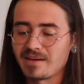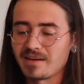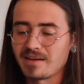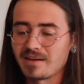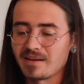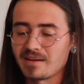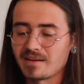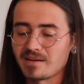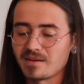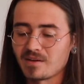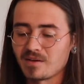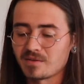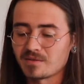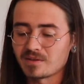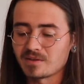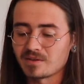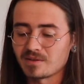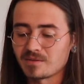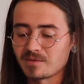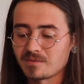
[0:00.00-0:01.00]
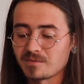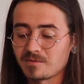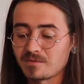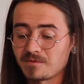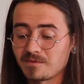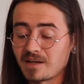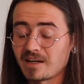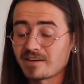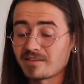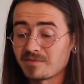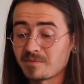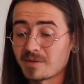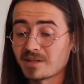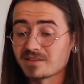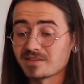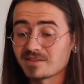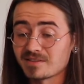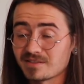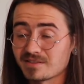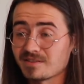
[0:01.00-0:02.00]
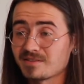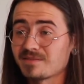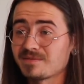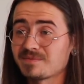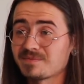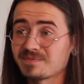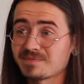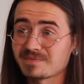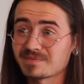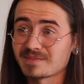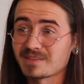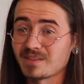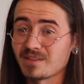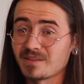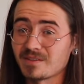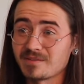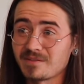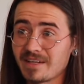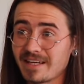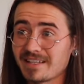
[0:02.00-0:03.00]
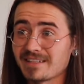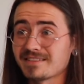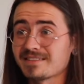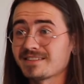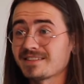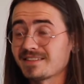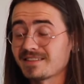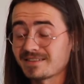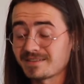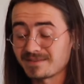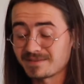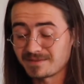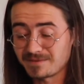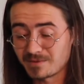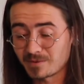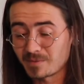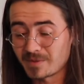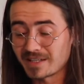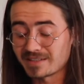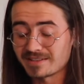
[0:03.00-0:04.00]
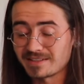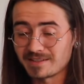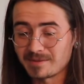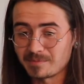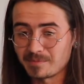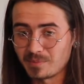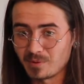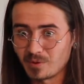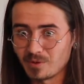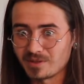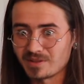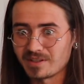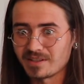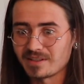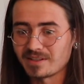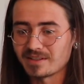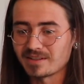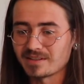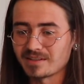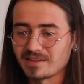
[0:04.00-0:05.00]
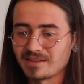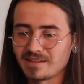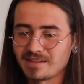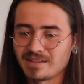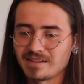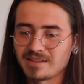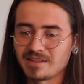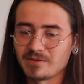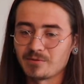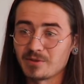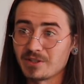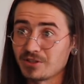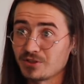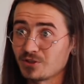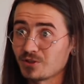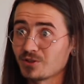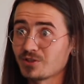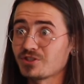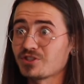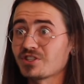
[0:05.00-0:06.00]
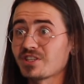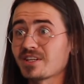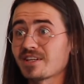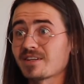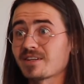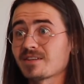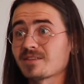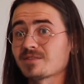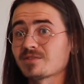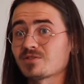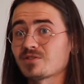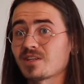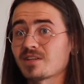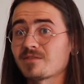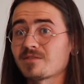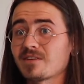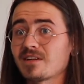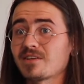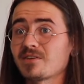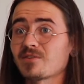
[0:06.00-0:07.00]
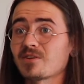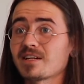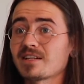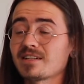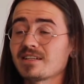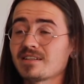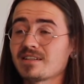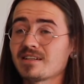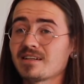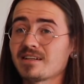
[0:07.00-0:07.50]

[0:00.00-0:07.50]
And after 5 months of editing, formatting, building, researching, trying to find the right